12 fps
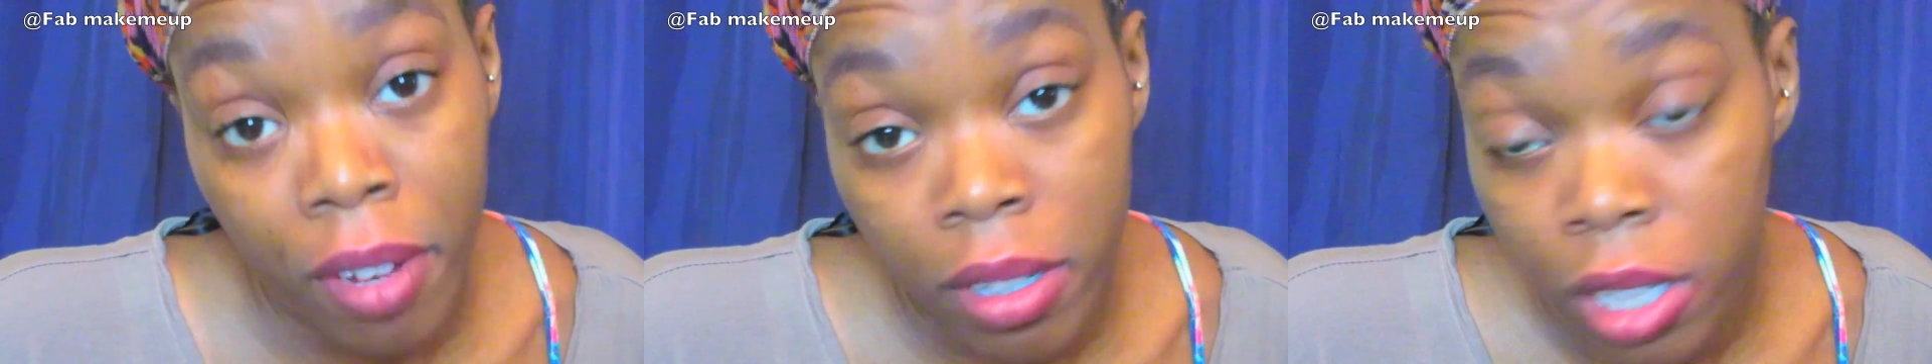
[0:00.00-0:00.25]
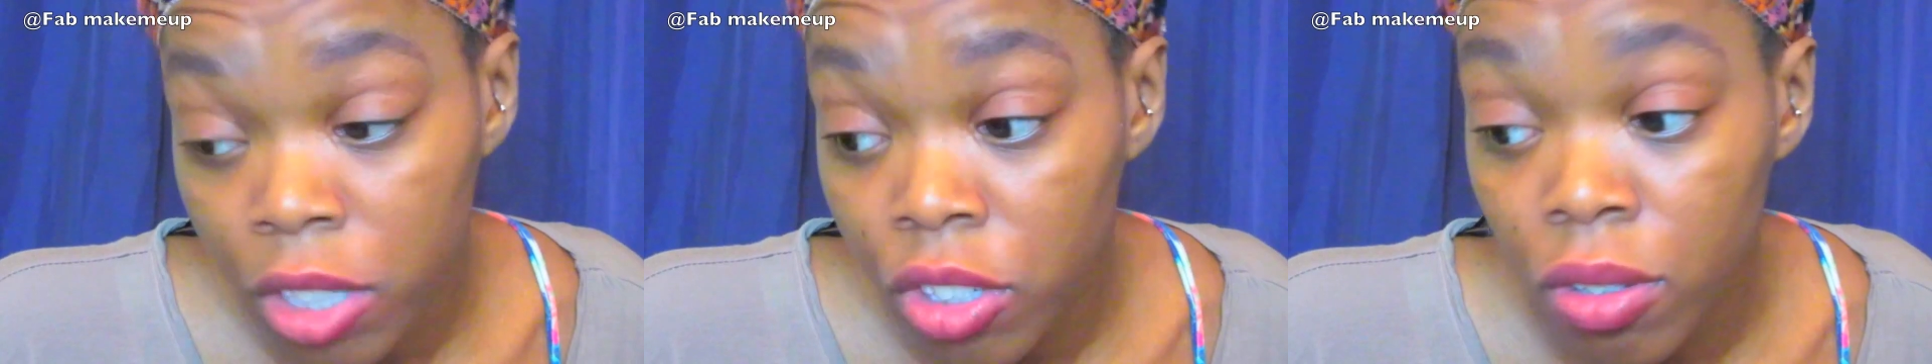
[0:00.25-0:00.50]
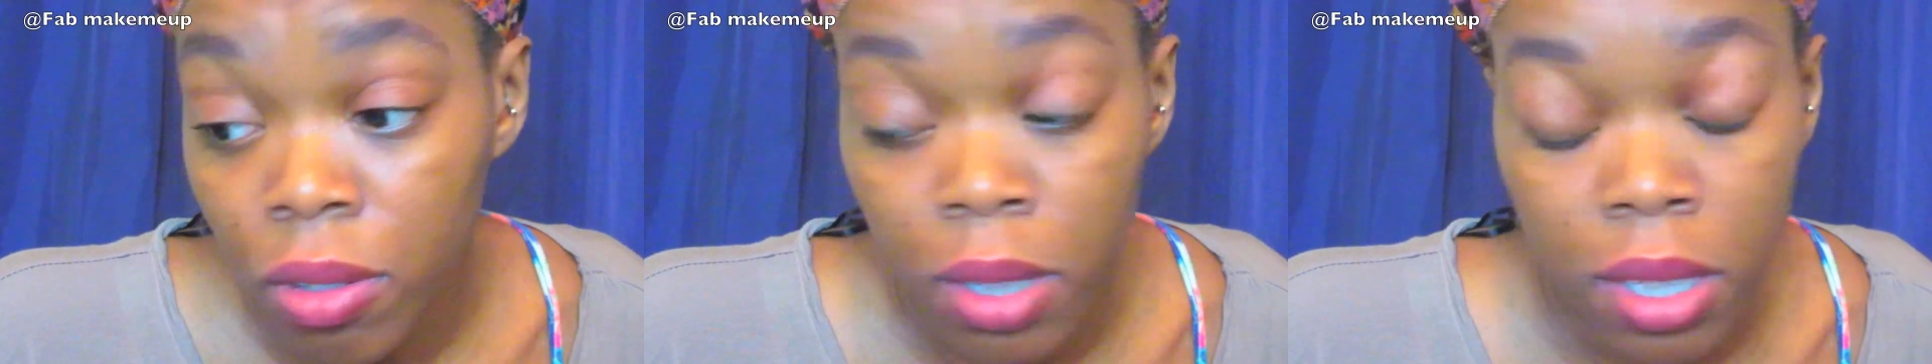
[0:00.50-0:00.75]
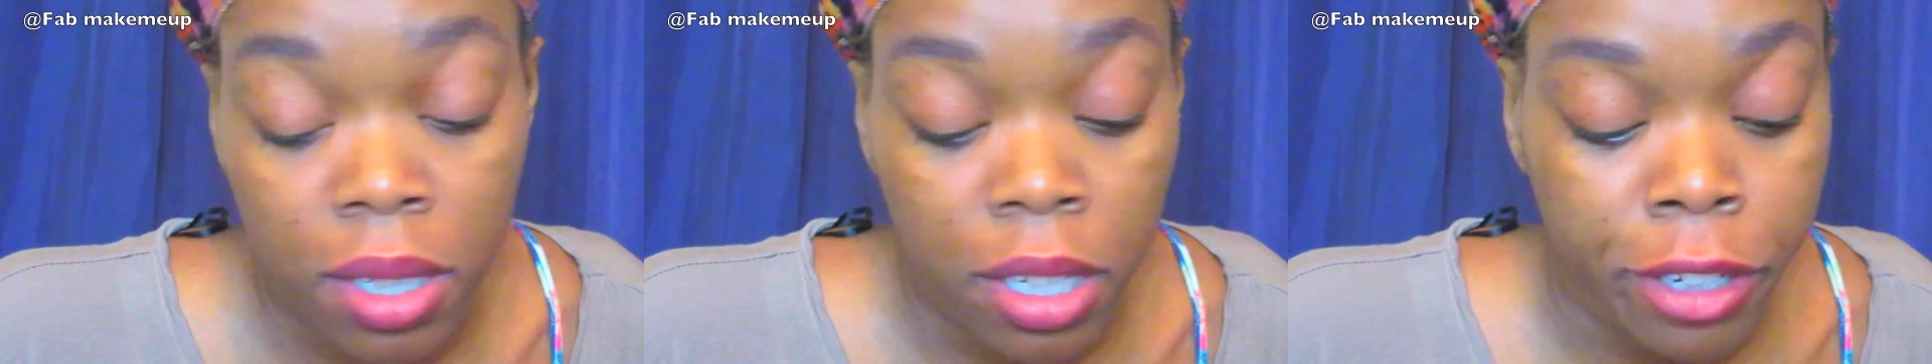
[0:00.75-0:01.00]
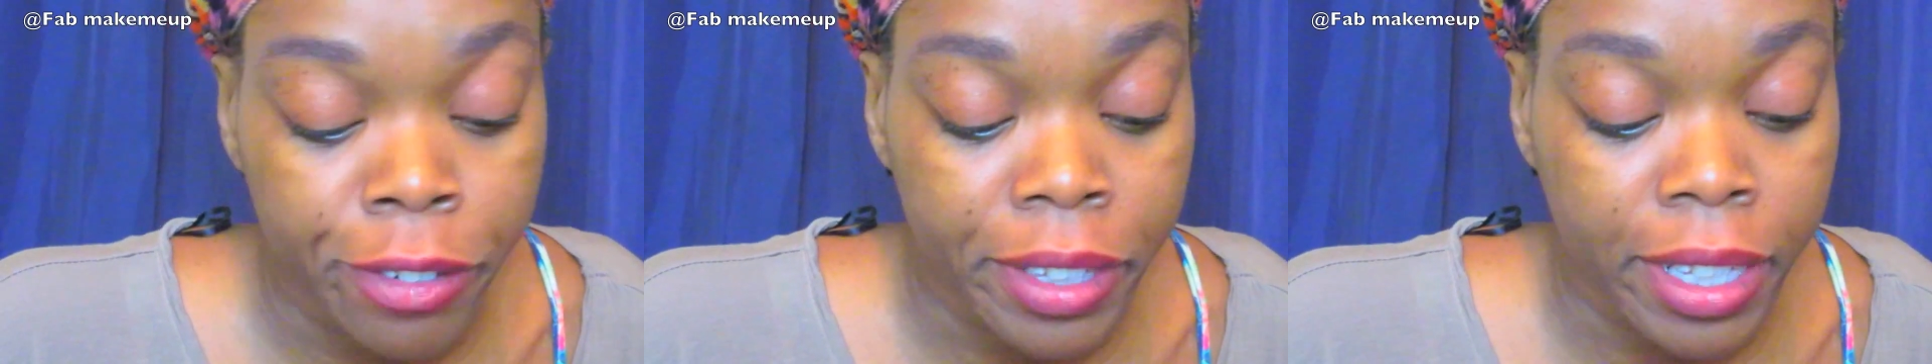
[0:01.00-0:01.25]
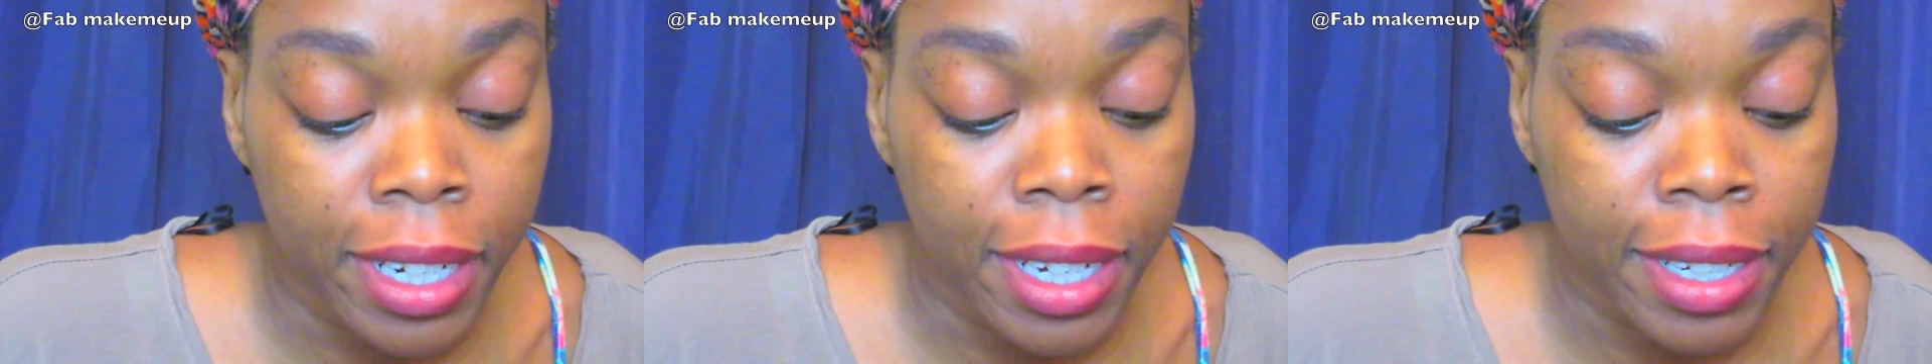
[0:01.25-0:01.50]
foundation on and
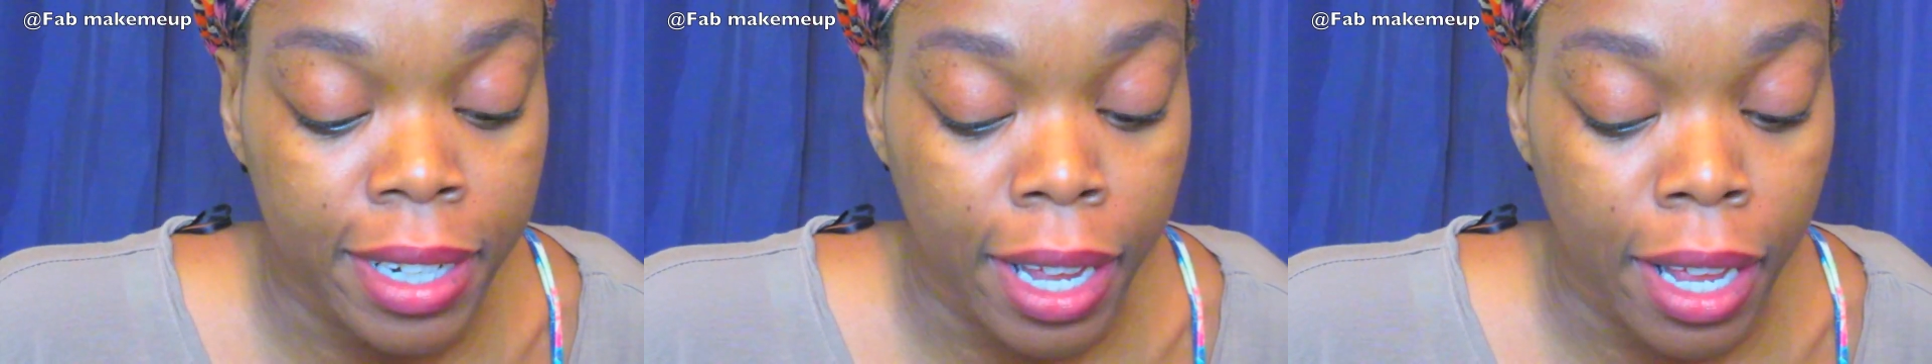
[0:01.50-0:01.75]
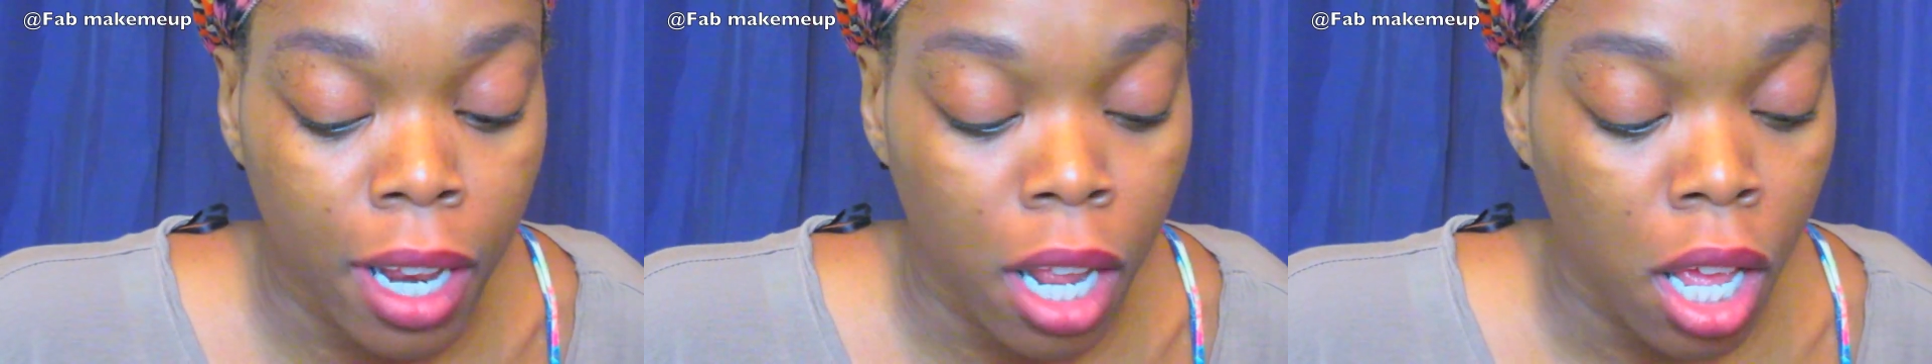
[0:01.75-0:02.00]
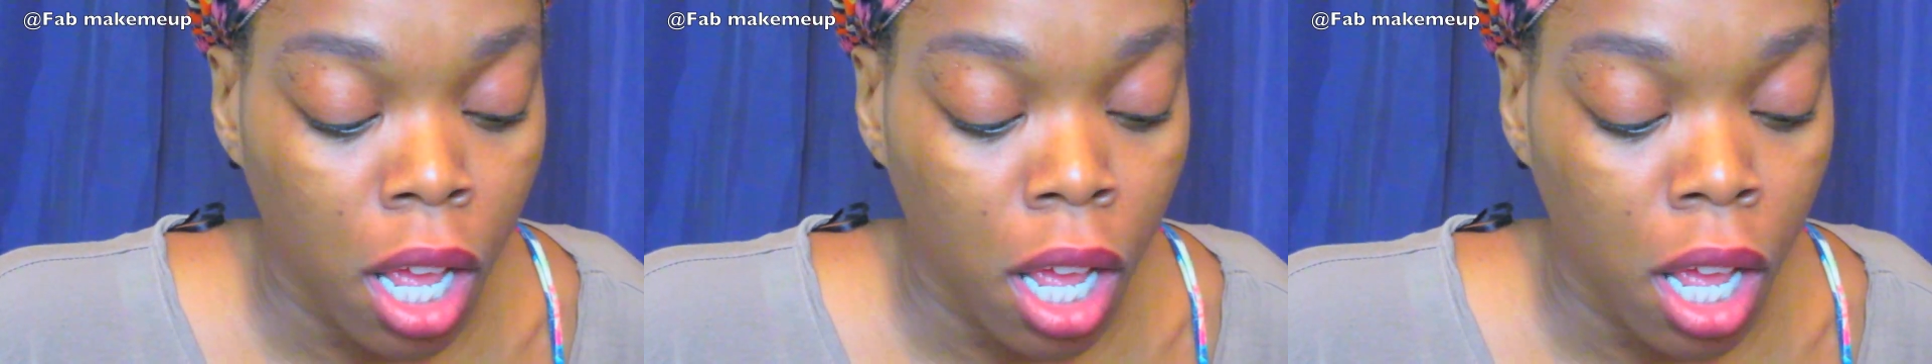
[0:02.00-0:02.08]
everything like that.